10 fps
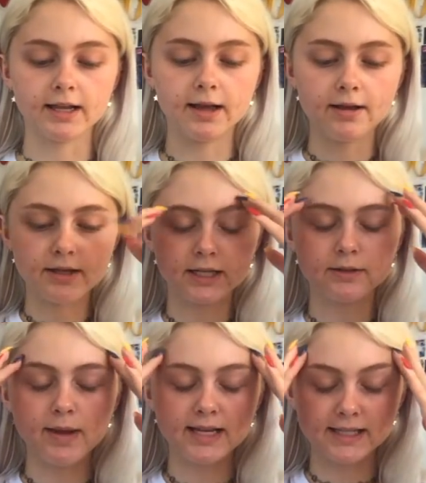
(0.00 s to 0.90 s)
it
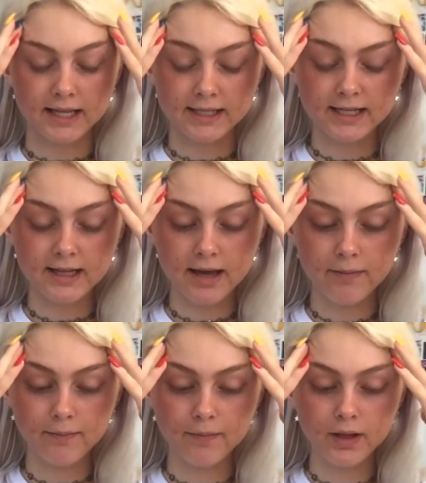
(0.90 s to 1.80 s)
doesn't make sense to
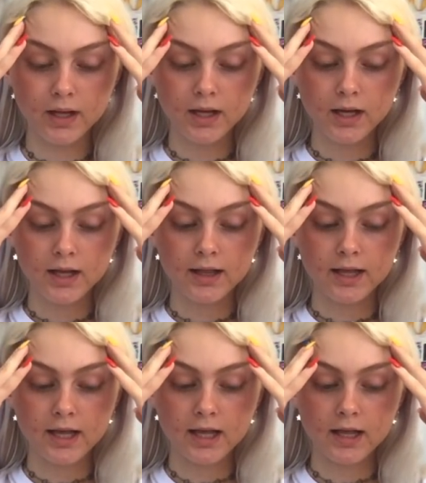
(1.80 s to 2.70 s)
them.
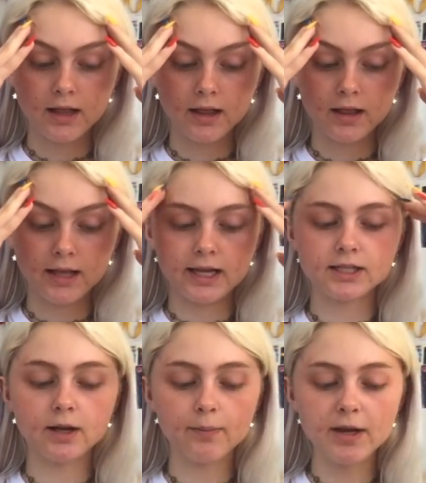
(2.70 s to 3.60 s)
Like
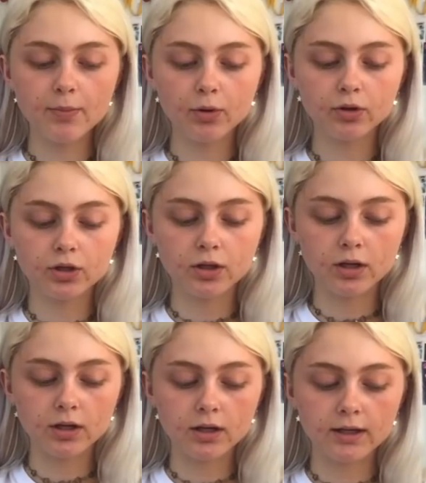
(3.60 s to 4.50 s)
some people,
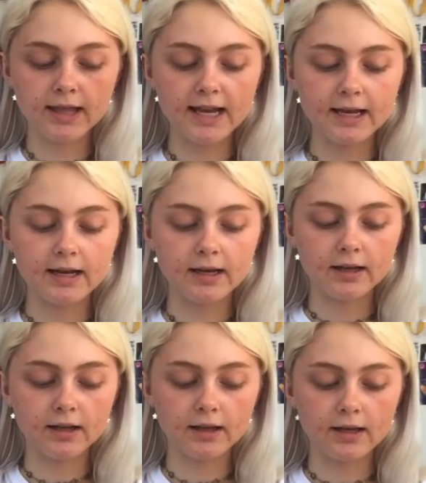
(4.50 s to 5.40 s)
they
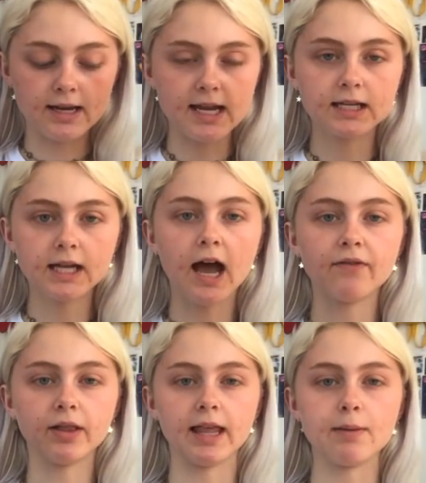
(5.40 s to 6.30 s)
need to have
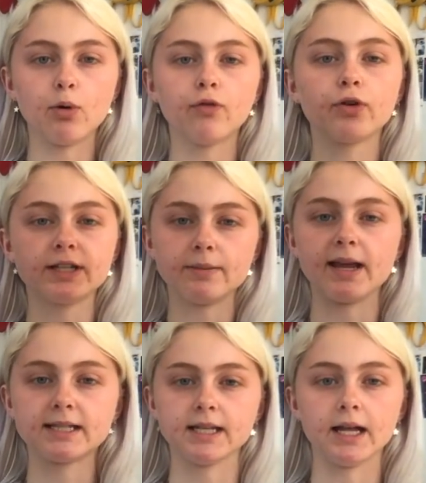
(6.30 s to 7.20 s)
a label for it to
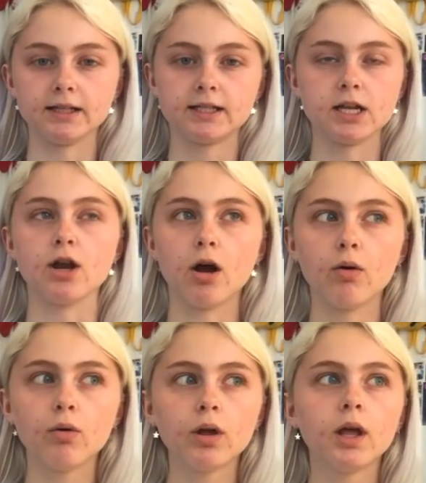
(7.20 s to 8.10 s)
make sense, you
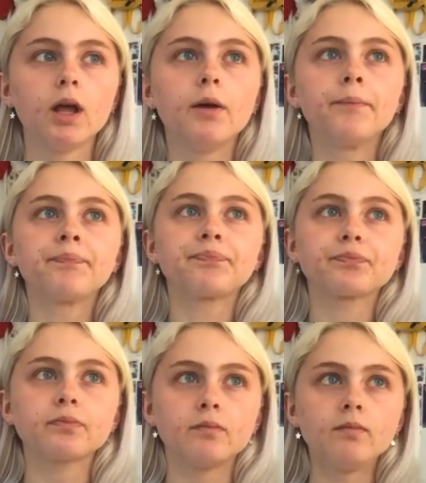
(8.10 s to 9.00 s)
know?
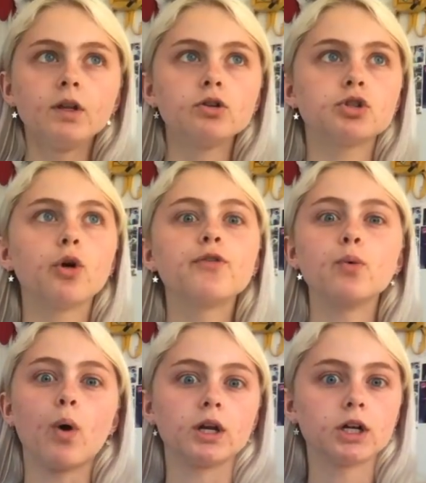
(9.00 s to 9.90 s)
So if you
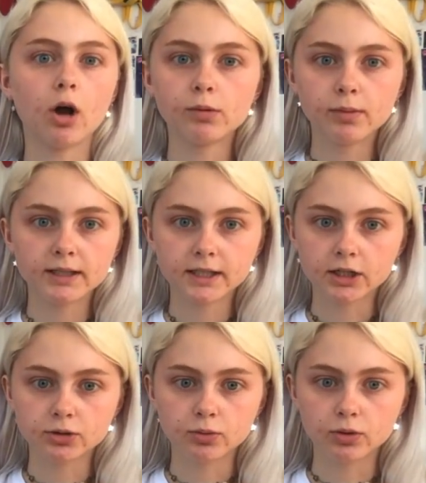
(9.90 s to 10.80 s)
want to call me
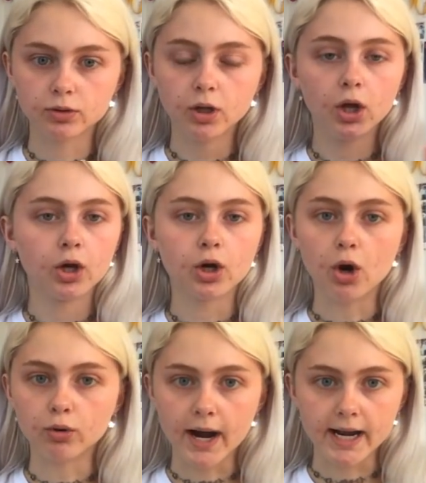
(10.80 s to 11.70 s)
bisexual,
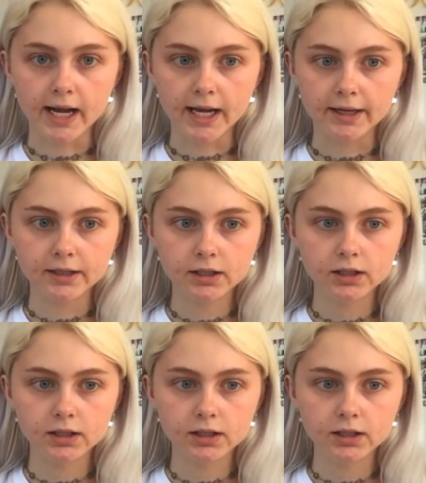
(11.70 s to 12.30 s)
go right ahead.